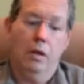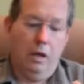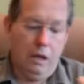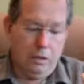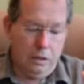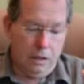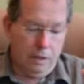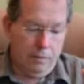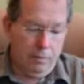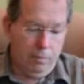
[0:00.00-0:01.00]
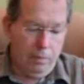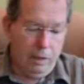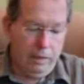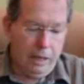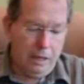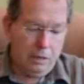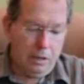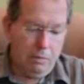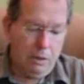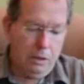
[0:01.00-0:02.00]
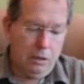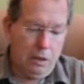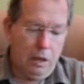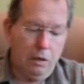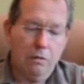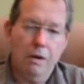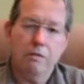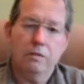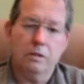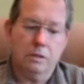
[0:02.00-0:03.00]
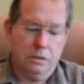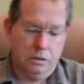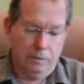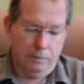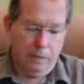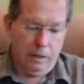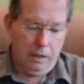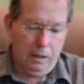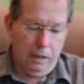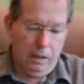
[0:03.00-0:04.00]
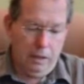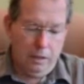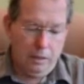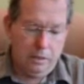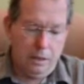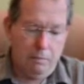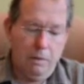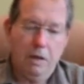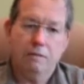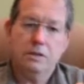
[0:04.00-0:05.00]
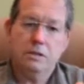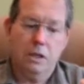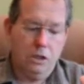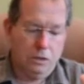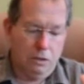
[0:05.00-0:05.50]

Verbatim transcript: And uh, with that, I mean ungratefulness is a manifestation